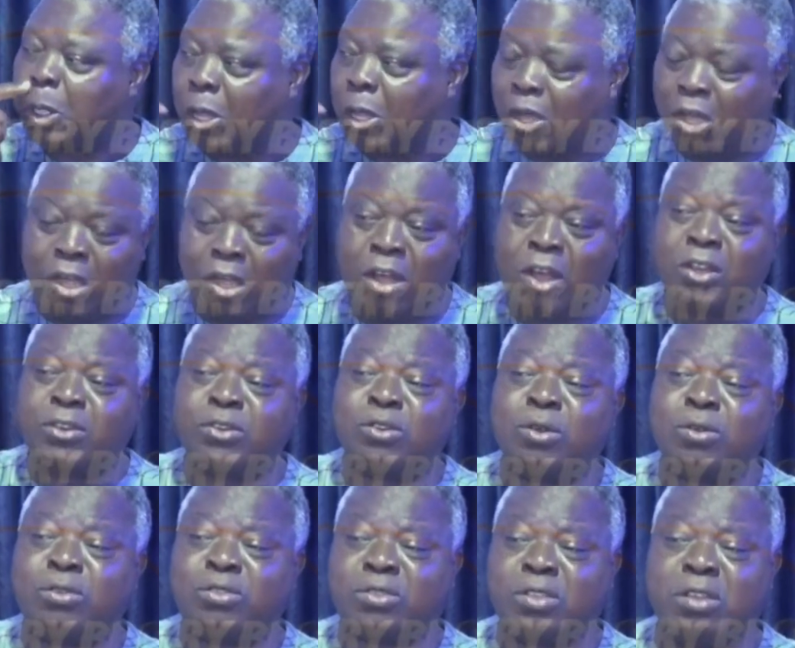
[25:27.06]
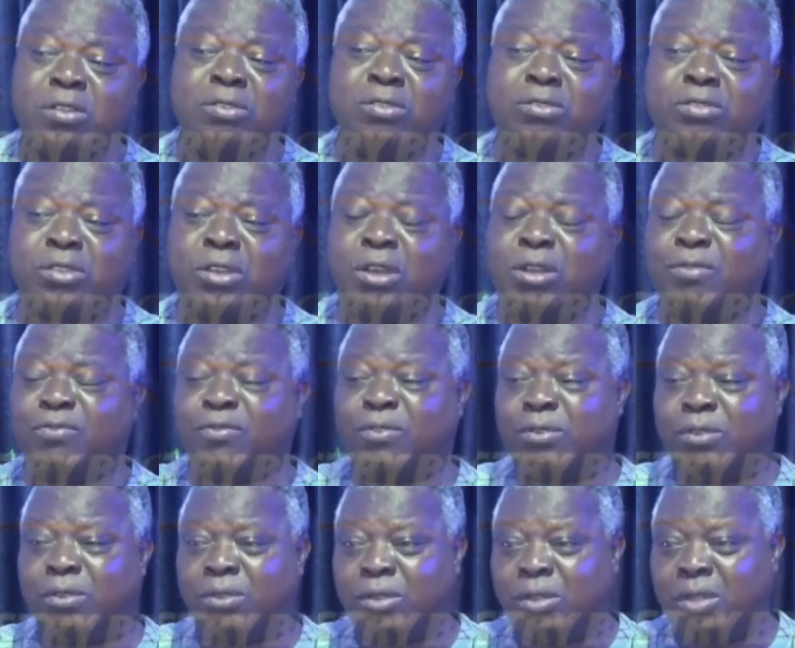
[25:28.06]
All those sons of
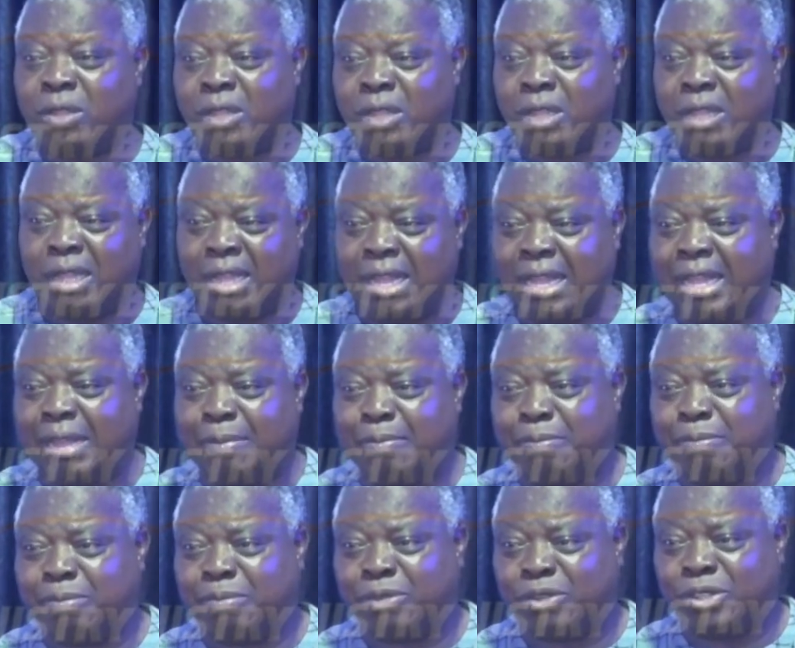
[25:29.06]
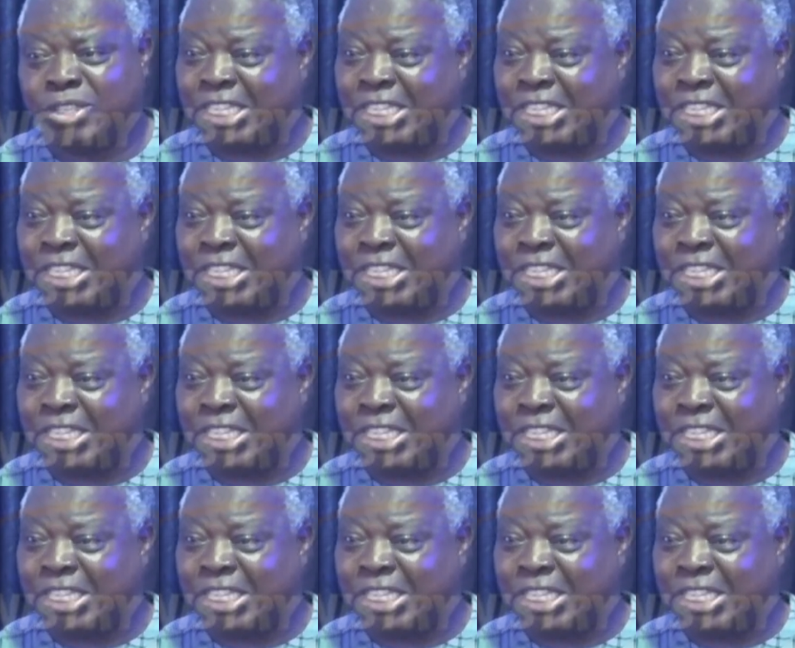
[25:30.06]
um,